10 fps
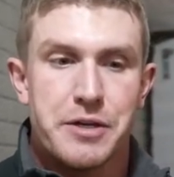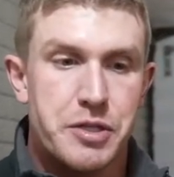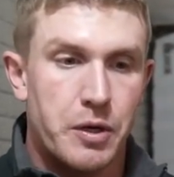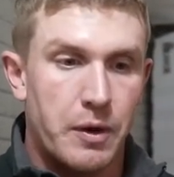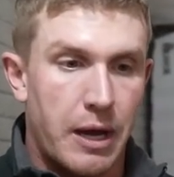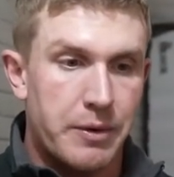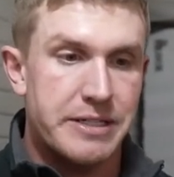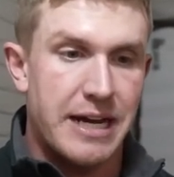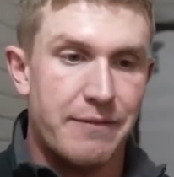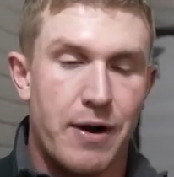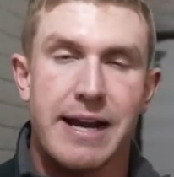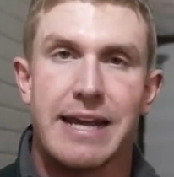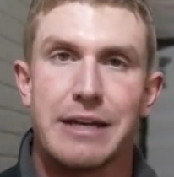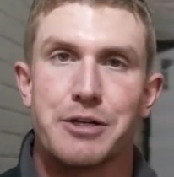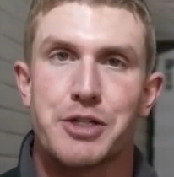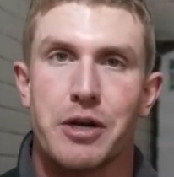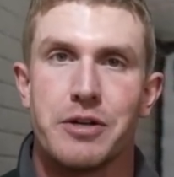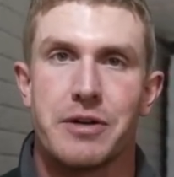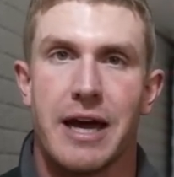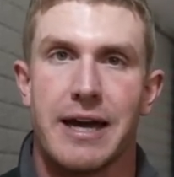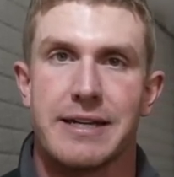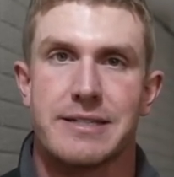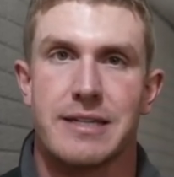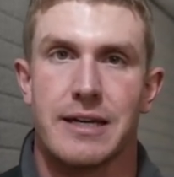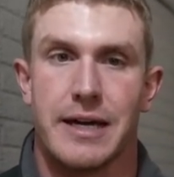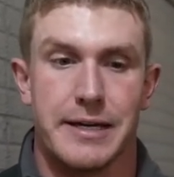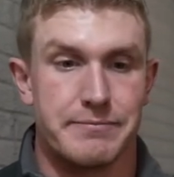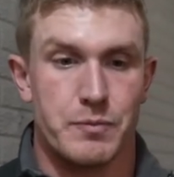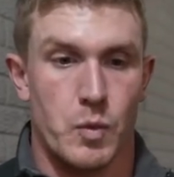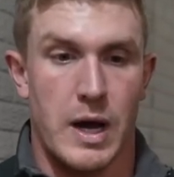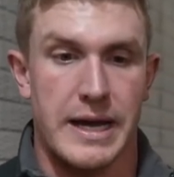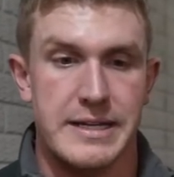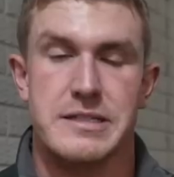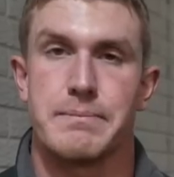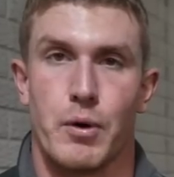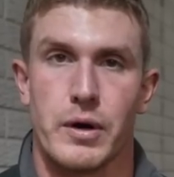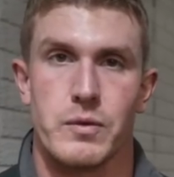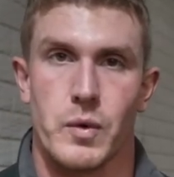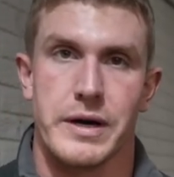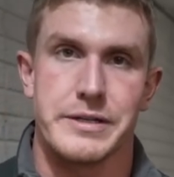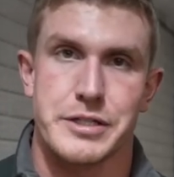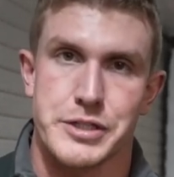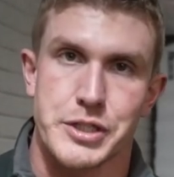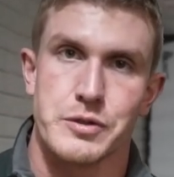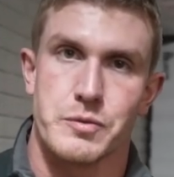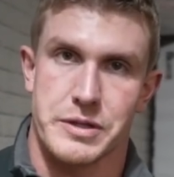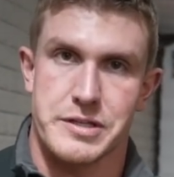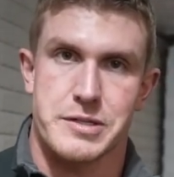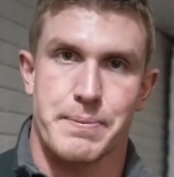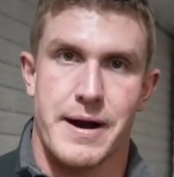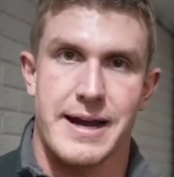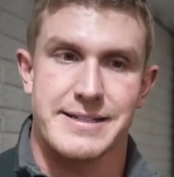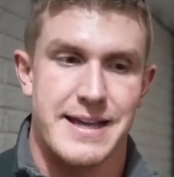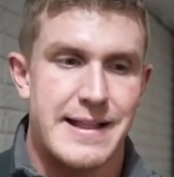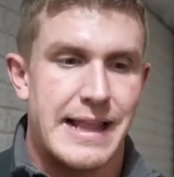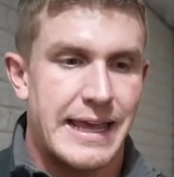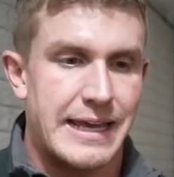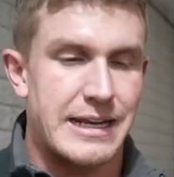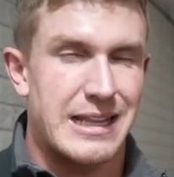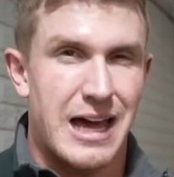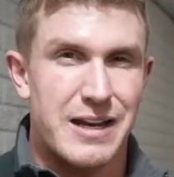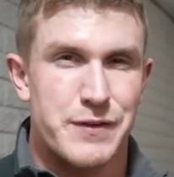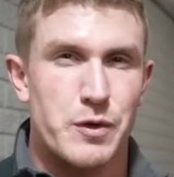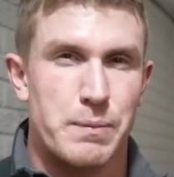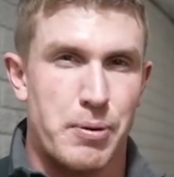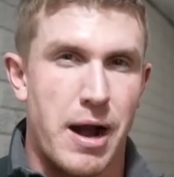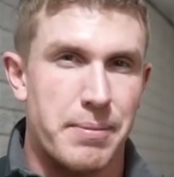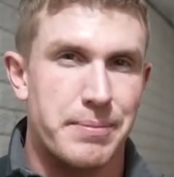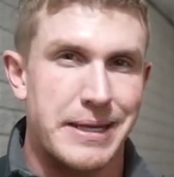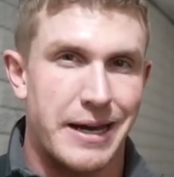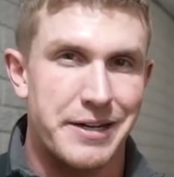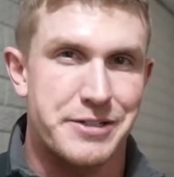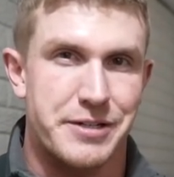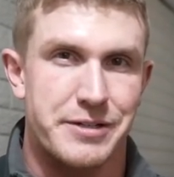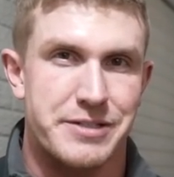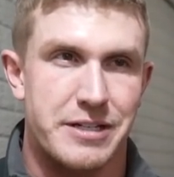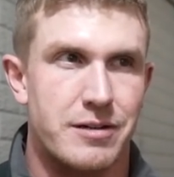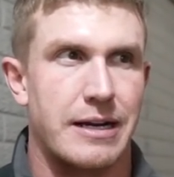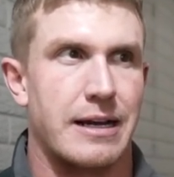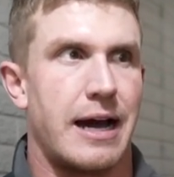So I want to dive right in and show you guys um, why it's important, one, to shoot with a surprise. And a lot of you are probably hunters and you're like,